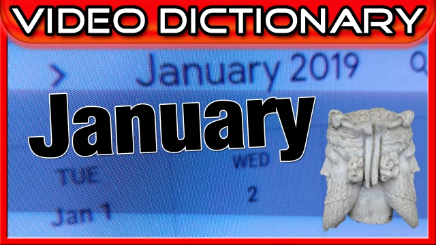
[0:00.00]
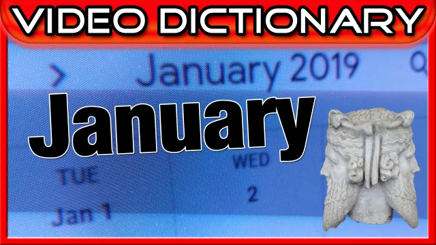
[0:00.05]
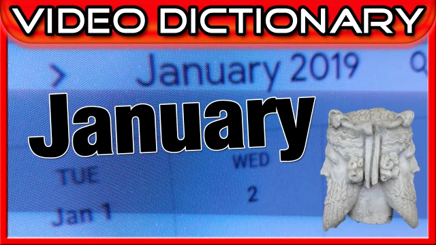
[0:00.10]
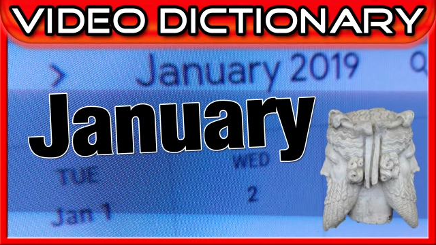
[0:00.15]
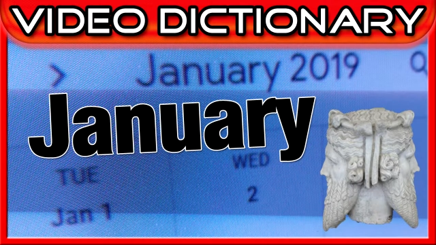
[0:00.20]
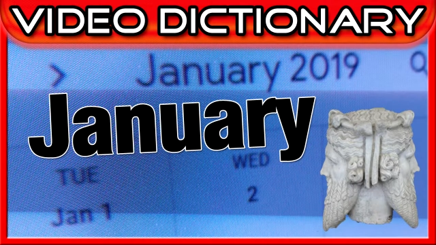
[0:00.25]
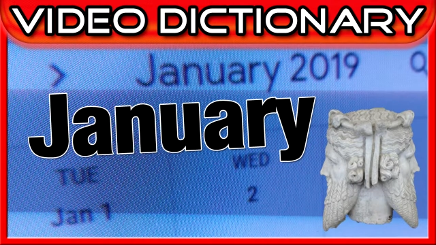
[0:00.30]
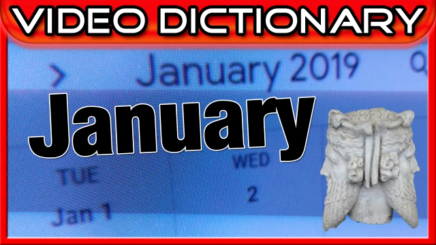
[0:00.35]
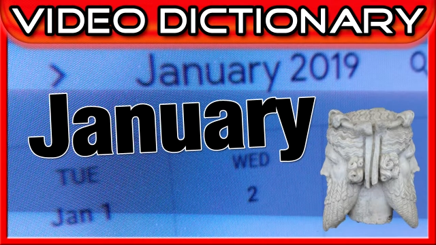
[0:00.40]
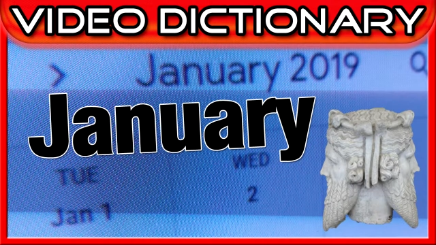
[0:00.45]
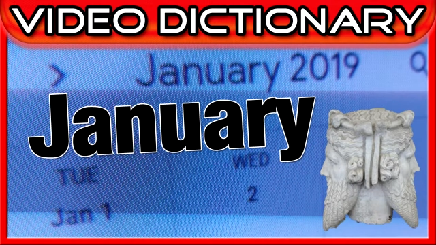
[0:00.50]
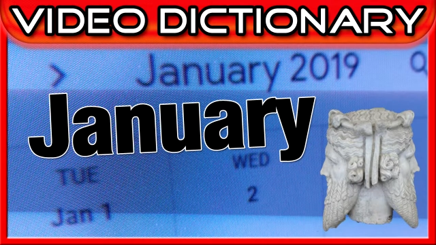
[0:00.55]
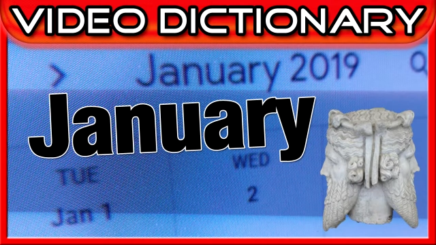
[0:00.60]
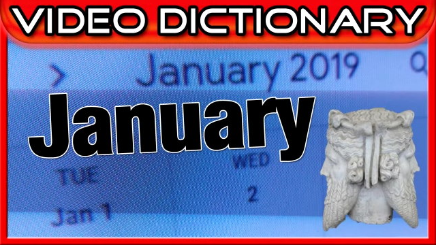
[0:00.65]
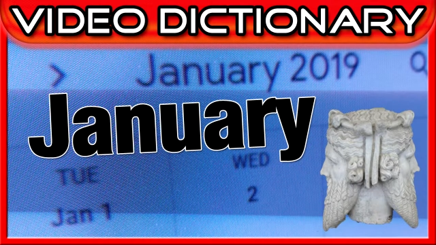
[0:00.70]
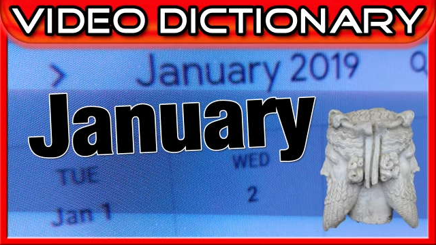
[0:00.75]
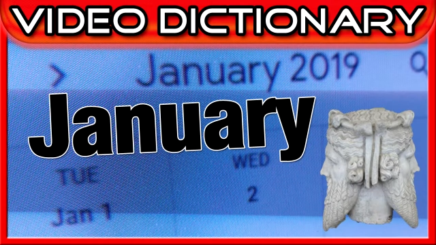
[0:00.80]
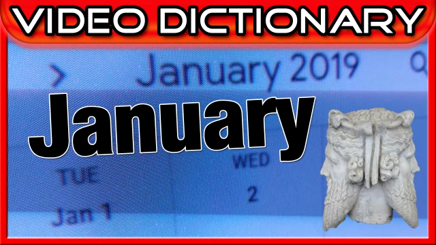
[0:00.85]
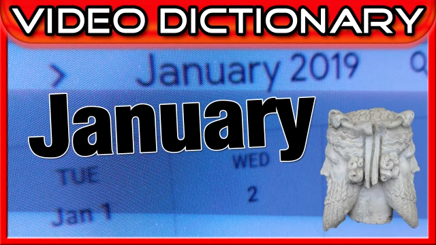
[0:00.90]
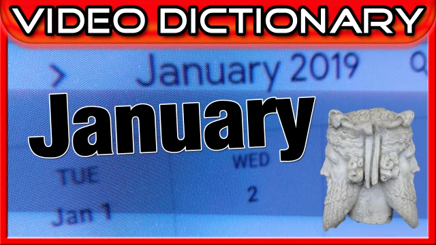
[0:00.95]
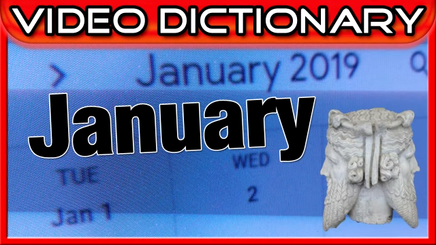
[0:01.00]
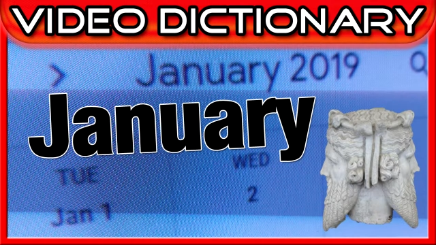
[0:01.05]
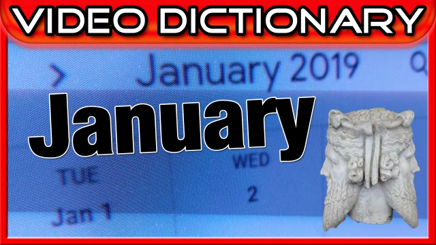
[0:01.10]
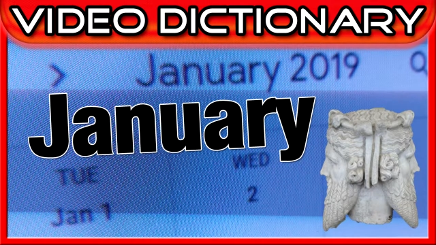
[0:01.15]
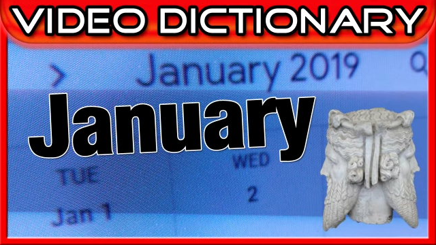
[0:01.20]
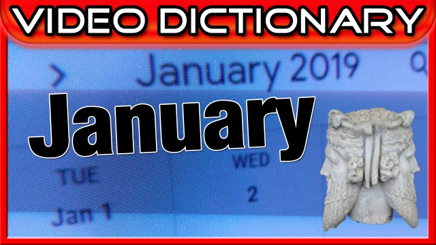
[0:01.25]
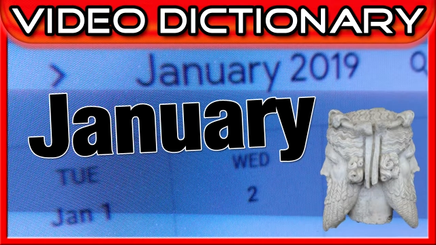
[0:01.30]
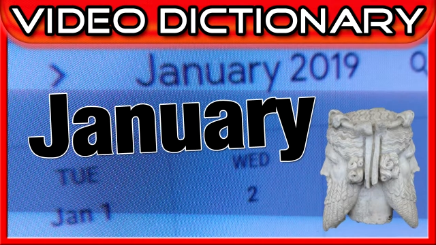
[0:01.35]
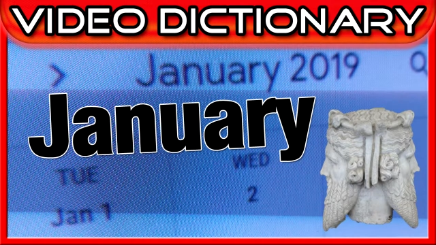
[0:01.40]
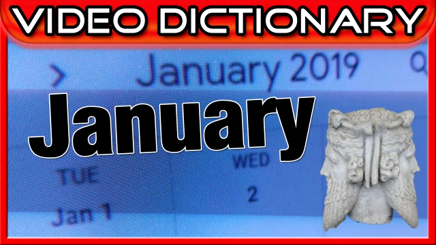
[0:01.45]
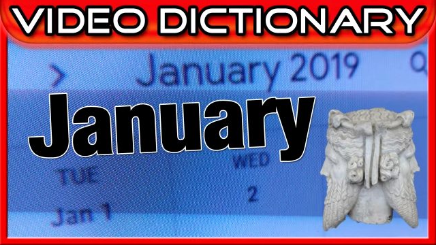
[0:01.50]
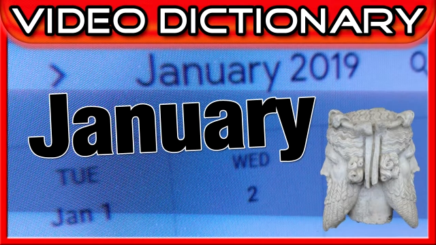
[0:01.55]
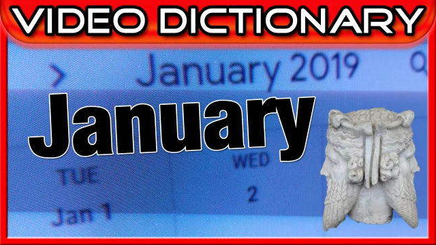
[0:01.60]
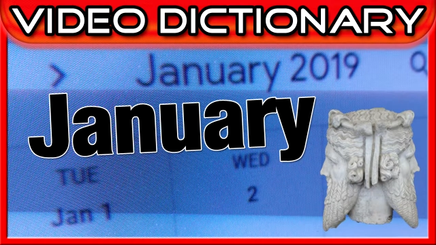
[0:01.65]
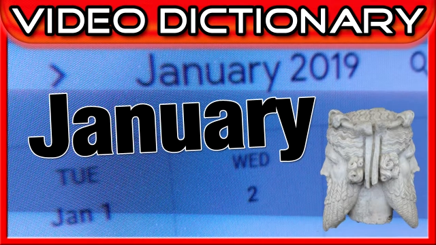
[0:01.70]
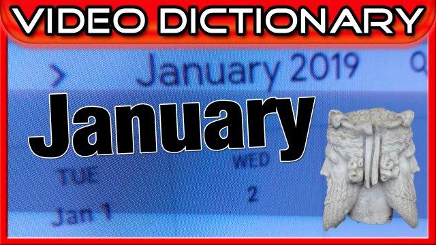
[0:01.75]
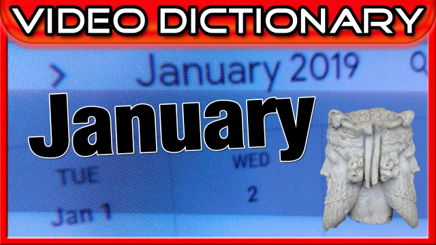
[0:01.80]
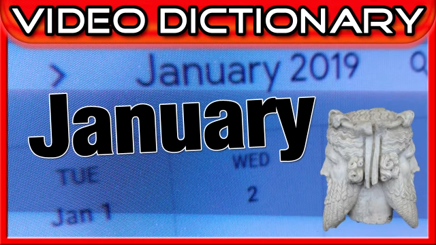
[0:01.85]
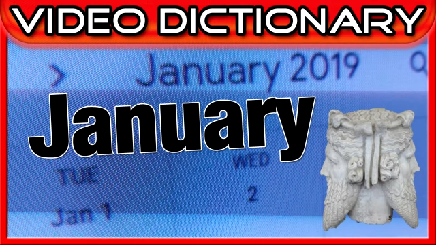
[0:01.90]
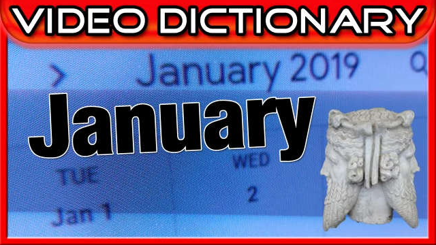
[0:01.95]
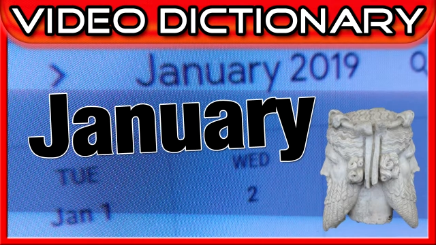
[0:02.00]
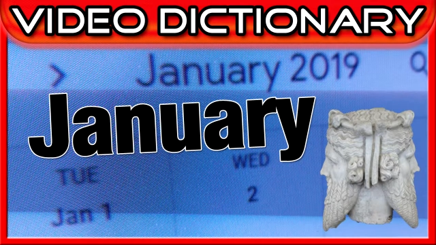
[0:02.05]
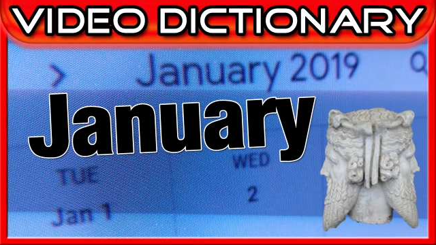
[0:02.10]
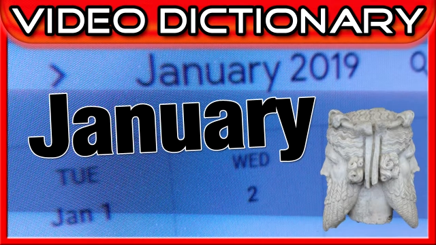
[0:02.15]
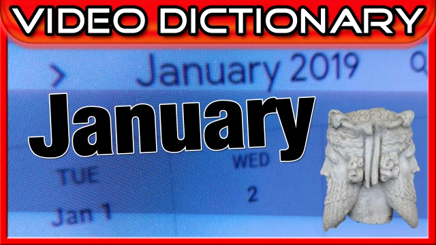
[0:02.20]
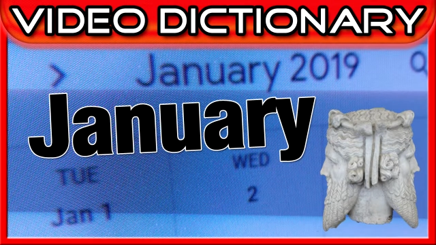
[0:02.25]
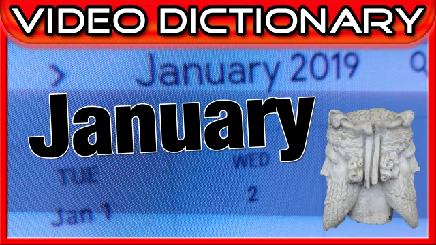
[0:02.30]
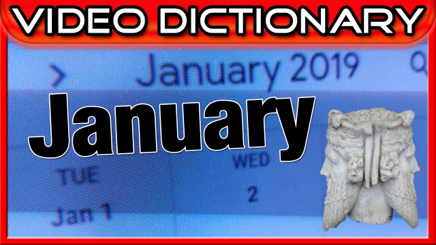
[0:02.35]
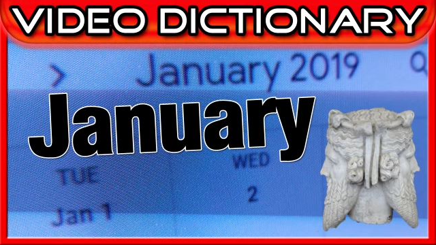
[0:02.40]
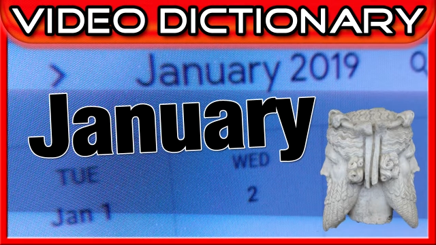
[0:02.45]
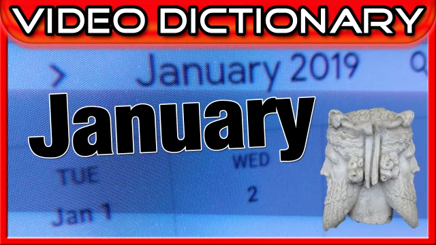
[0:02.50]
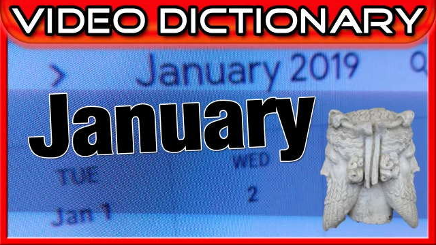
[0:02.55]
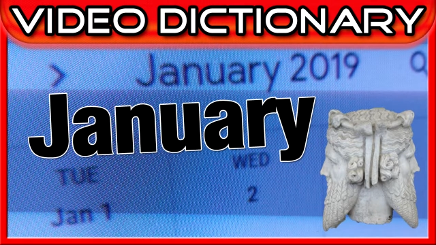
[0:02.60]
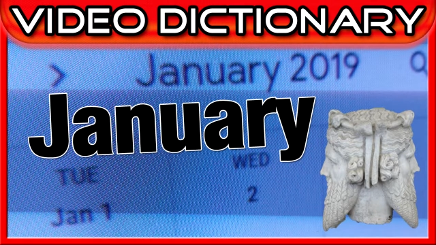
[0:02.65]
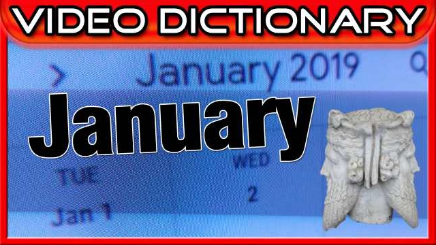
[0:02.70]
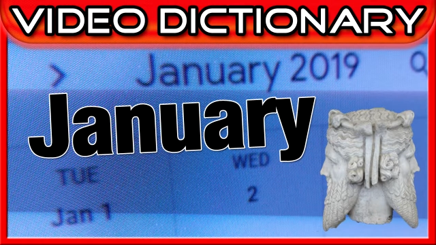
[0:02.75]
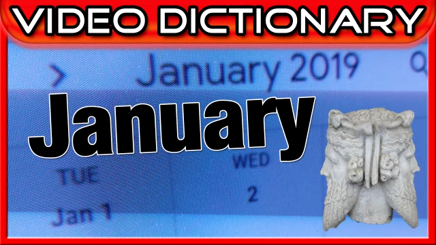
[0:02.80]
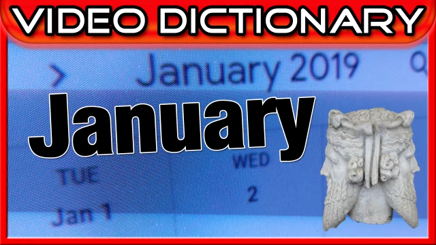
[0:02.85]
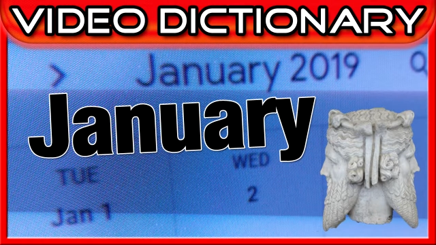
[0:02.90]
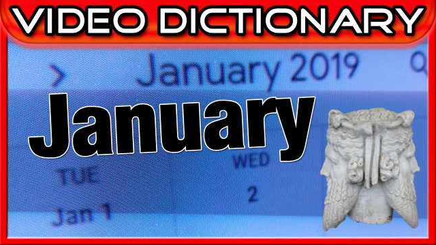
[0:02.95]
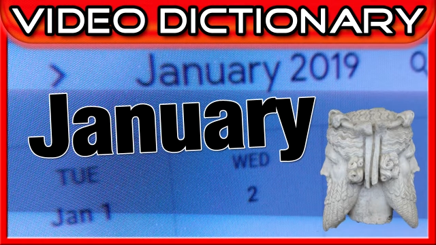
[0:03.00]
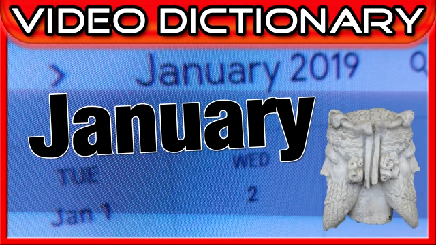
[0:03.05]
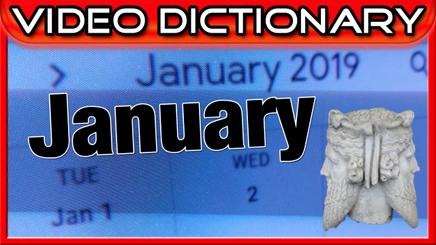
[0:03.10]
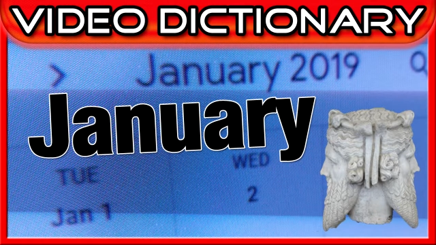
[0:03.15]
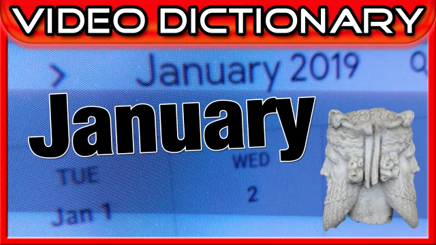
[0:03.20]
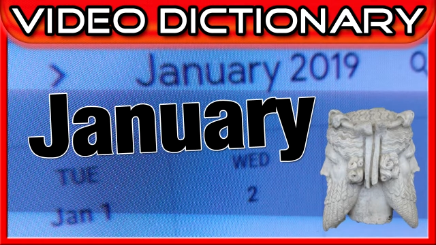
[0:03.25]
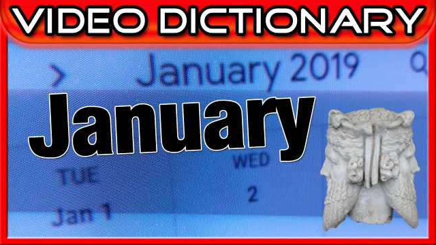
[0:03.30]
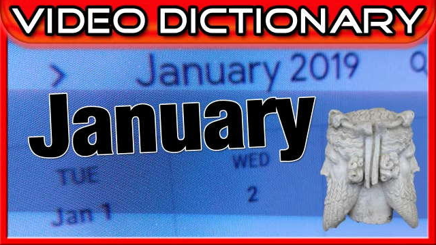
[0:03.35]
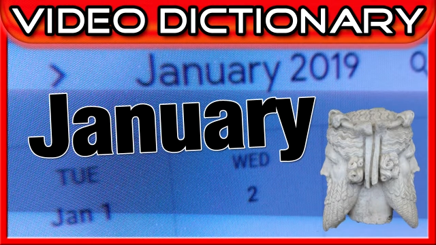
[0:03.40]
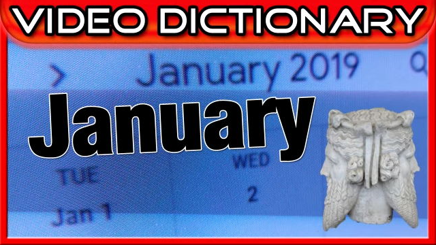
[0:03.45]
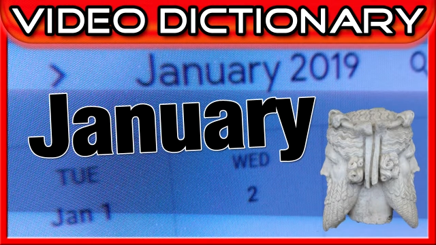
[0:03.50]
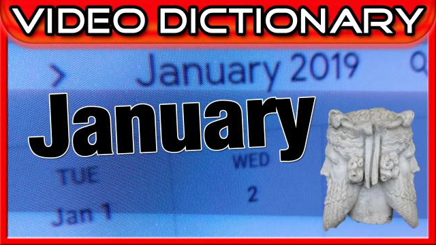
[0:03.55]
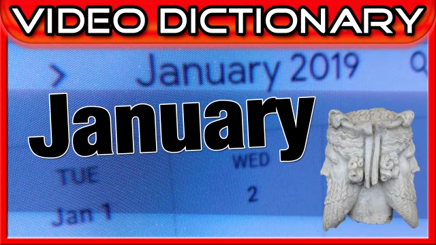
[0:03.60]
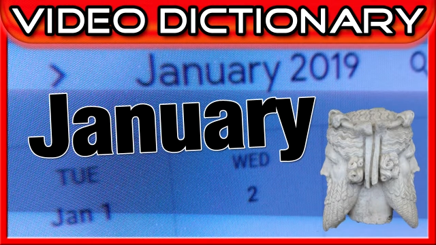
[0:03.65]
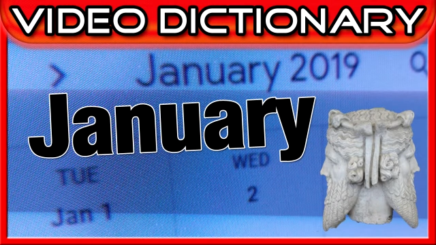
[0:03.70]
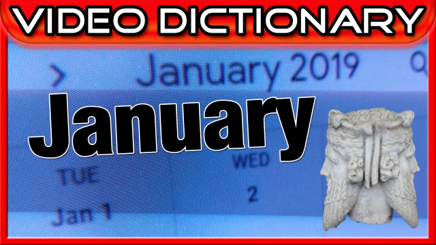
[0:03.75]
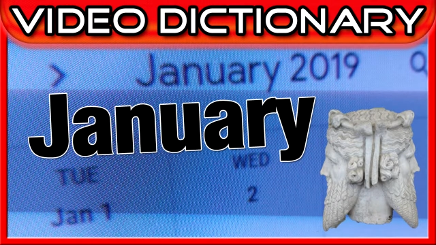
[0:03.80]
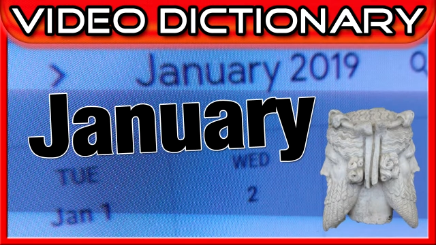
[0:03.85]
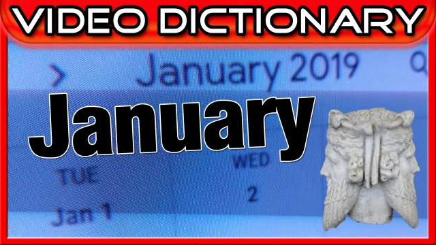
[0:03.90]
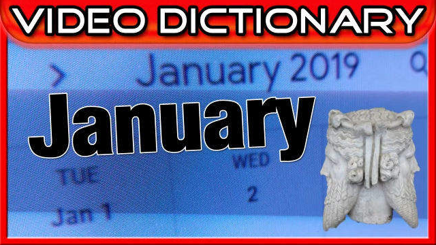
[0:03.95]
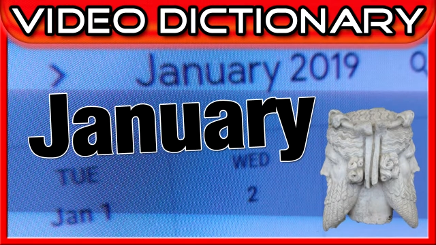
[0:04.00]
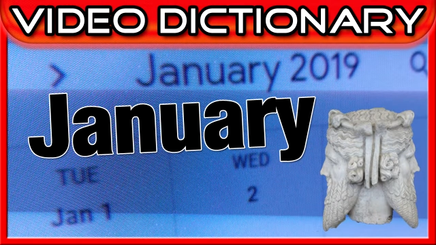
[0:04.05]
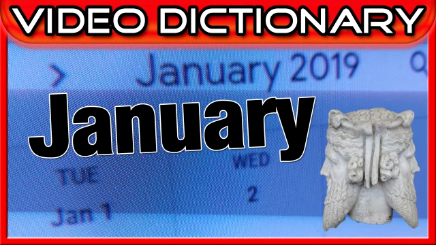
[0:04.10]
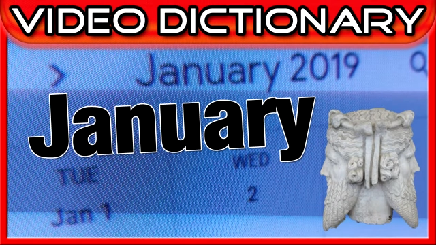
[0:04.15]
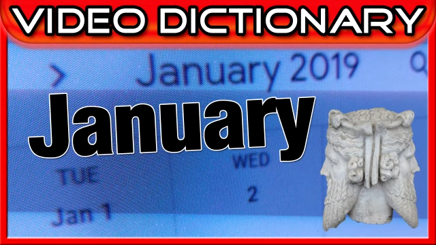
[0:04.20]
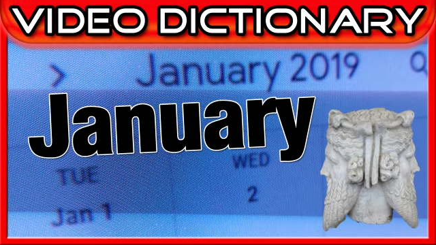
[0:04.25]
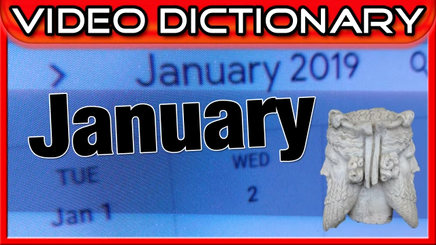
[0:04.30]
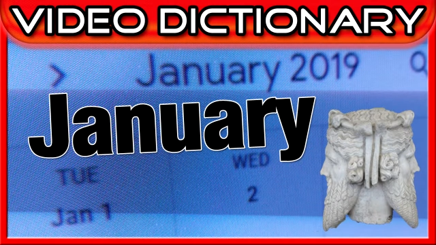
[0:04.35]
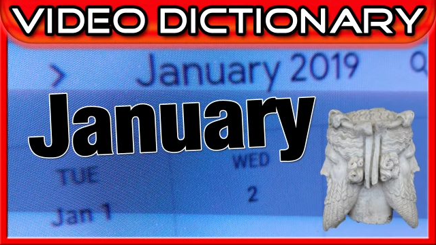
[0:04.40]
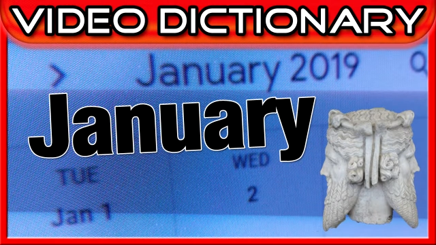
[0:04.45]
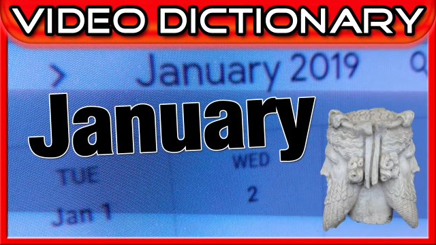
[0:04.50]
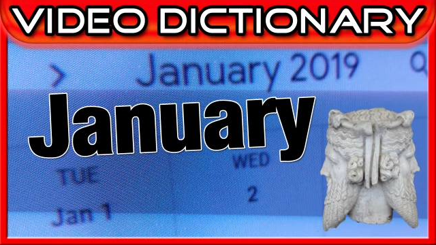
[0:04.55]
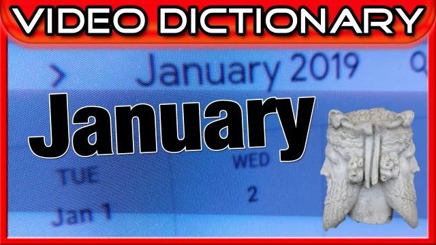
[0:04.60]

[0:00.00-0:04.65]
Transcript: Nobody's mouth can be seen.